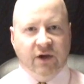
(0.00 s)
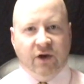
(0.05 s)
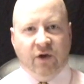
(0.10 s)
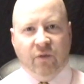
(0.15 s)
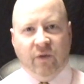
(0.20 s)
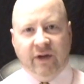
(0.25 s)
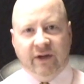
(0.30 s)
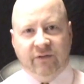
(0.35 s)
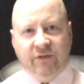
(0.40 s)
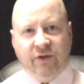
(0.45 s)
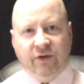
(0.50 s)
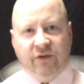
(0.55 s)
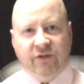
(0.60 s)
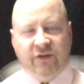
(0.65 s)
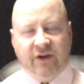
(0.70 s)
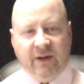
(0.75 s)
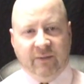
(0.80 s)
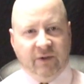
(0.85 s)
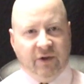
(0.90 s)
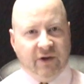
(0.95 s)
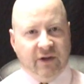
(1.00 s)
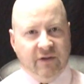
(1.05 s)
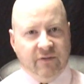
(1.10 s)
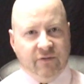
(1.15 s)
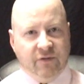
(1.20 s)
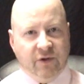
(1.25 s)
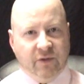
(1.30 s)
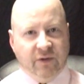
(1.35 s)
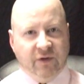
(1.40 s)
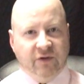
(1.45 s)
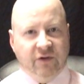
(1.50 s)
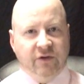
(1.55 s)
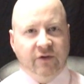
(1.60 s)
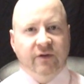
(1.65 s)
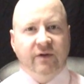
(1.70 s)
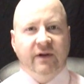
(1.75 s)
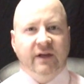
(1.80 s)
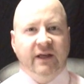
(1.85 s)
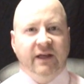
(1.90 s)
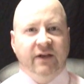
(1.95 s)
One of those that I'm looking forward
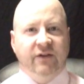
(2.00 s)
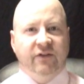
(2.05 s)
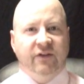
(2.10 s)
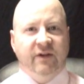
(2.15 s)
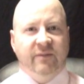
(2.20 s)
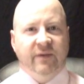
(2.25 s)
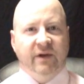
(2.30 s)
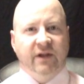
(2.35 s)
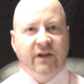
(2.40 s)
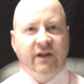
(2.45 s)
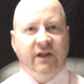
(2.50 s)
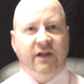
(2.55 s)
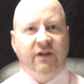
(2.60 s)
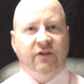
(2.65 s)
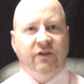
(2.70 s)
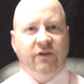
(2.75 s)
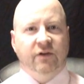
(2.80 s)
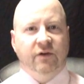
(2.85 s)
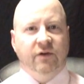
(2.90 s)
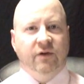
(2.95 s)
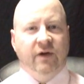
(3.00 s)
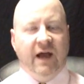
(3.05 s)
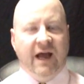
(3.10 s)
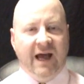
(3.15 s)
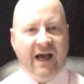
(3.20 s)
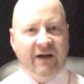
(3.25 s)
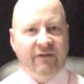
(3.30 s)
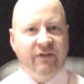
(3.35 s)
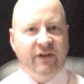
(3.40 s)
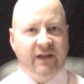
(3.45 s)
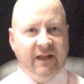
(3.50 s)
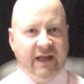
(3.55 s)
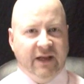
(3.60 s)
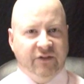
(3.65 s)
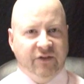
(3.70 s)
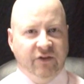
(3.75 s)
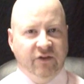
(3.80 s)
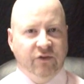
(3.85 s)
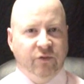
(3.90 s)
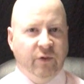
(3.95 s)
to is the ability to have the
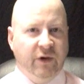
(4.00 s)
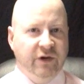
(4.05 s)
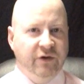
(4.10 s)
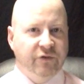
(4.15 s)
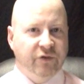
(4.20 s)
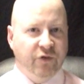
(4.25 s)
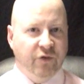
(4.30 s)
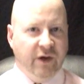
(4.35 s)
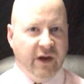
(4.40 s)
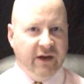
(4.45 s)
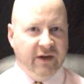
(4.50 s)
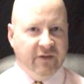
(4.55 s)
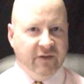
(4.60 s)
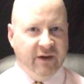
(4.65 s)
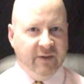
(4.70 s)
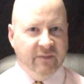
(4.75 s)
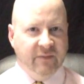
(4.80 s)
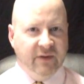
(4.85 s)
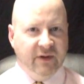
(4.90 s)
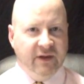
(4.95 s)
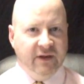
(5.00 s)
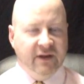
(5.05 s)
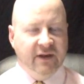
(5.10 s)
lessons, when you've created them,